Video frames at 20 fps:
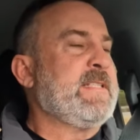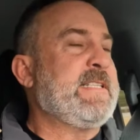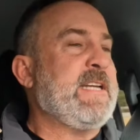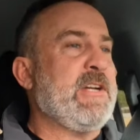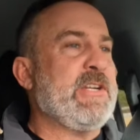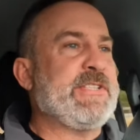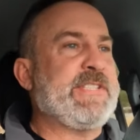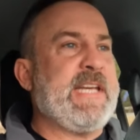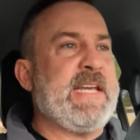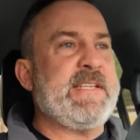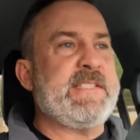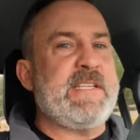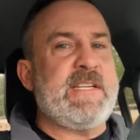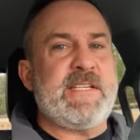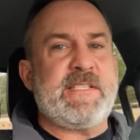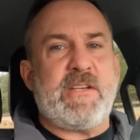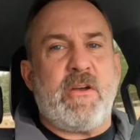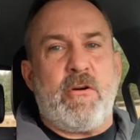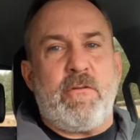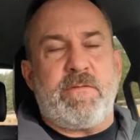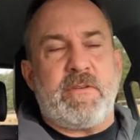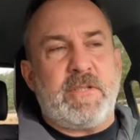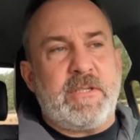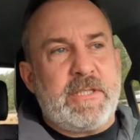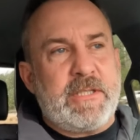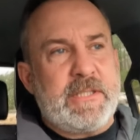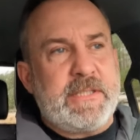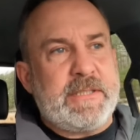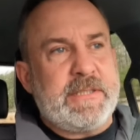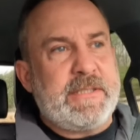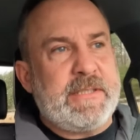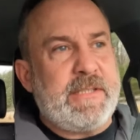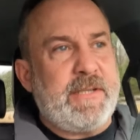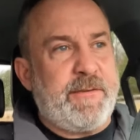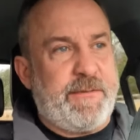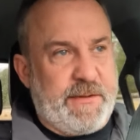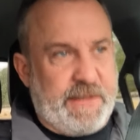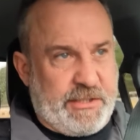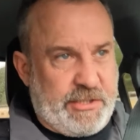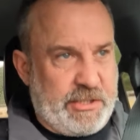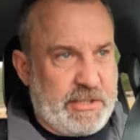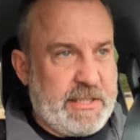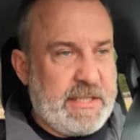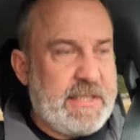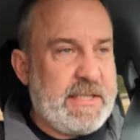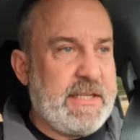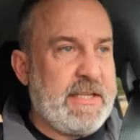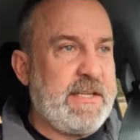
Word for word: Deer season is over, officially.